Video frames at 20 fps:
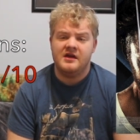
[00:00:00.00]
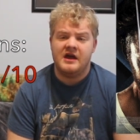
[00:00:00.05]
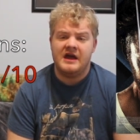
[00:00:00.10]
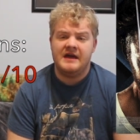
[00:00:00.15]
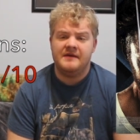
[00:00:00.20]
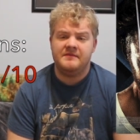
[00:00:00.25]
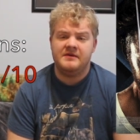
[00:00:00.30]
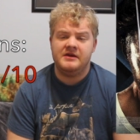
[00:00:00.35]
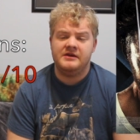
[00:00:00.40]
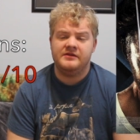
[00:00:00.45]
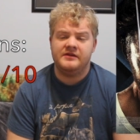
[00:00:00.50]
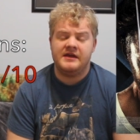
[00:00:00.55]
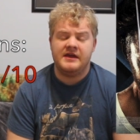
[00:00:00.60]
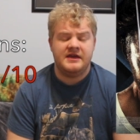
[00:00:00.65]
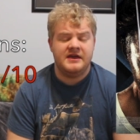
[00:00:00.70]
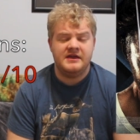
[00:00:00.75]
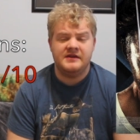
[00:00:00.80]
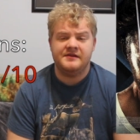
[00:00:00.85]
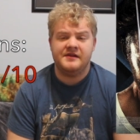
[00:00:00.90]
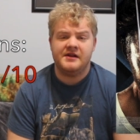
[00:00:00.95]
I mean, they
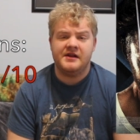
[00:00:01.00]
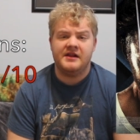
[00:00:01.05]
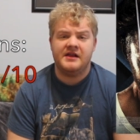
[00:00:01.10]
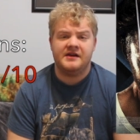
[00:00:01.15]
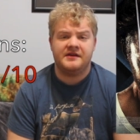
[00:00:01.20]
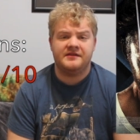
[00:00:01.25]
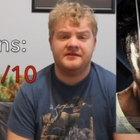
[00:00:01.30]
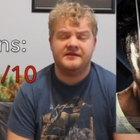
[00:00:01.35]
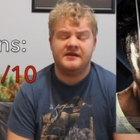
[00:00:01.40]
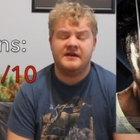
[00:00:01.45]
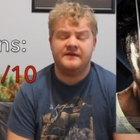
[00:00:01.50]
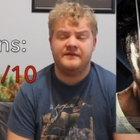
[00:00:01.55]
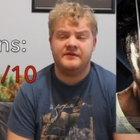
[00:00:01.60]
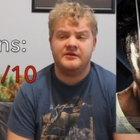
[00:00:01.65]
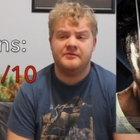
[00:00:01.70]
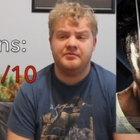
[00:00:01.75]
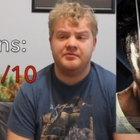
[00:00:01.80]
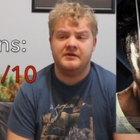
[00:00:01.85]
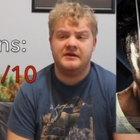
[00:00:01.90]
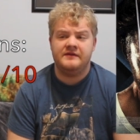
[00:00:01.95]
hint at a lot of stuff in
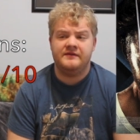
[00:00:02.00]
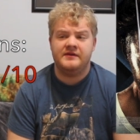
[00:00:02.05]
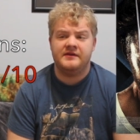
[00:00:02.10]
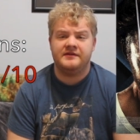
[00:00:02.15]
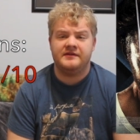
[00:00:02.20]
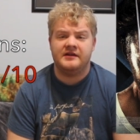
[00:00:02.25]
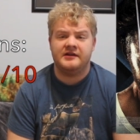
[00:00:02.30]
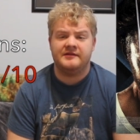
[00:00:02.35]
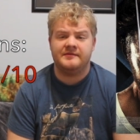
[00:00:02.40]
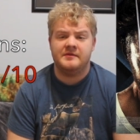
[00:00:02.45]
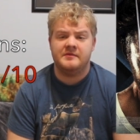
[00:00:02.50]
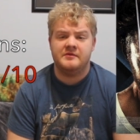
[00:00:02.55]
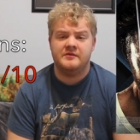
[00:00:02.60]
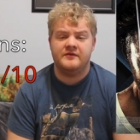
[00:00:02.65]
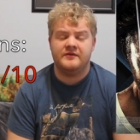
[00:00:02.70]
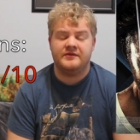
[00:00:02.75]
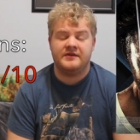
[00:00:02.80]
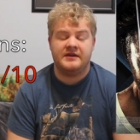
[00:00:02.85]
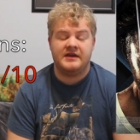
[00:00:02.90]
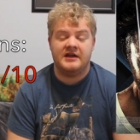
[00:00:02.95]
the previous X-Men
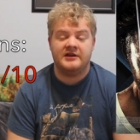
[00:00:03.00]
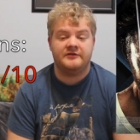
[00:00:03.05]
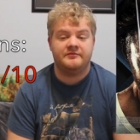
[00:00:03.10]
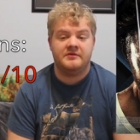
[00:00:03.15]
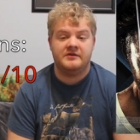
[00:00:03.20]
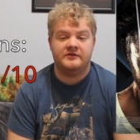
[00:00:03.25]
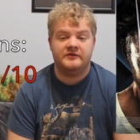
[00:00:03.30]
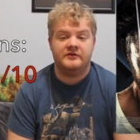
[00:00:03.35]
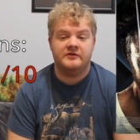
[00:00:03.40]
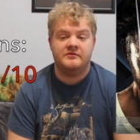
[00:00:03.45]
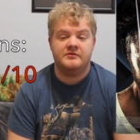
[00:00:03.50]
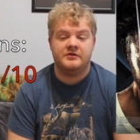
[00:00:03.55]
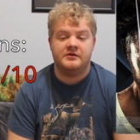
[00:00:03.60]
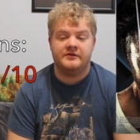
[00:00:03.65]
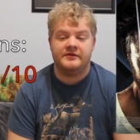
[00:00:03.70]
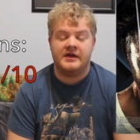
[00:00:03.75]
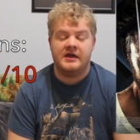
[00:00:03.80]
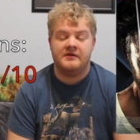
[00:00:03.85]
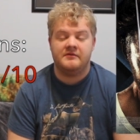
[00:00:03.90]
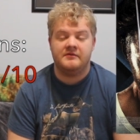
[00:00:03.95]
movies, like X-Men 2 and
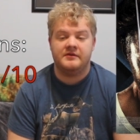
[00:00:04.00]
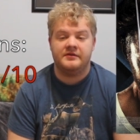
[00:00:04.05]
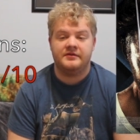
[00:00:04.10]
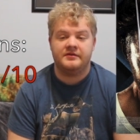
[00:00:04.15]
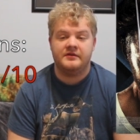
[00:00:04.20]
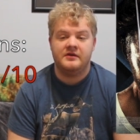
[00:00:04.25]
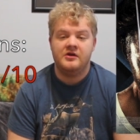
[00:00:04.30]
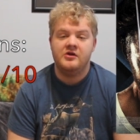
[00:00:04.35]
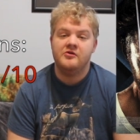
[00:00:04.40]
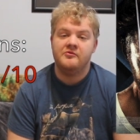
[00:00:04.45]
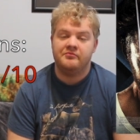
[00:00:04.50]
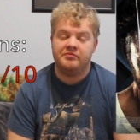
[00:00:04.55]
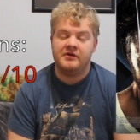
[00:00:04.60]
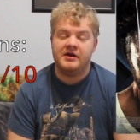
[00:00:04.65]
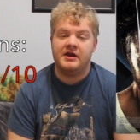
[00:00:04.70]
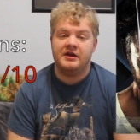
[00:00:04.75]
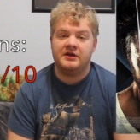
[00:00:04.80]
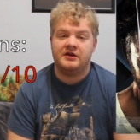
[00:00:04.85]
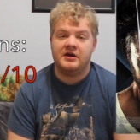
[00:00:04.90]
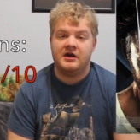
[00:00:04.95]
all that, with
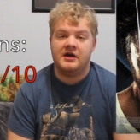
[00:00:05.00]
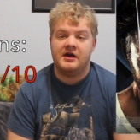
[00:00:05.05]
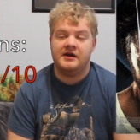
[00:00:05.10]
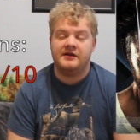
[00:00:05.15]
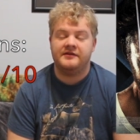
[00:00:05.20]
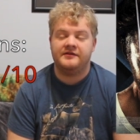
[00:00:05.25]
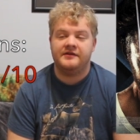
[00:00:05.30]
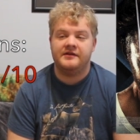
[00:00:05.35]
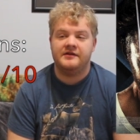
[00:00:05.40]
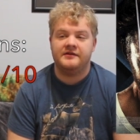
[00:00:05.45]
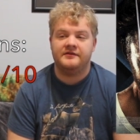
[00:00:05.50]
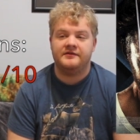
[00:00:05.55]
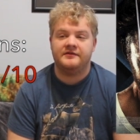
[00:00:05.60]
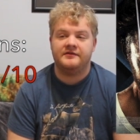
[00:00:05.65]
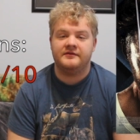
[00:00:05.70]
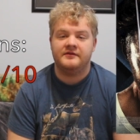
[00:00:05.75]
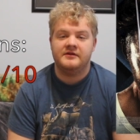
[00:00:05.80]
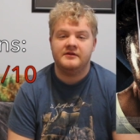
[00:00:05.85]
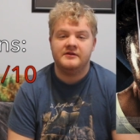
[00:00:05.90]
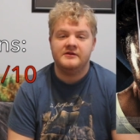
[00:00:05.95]
Brian Cox
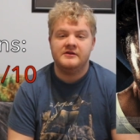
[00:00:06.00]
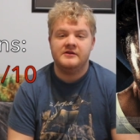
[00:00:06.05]
as,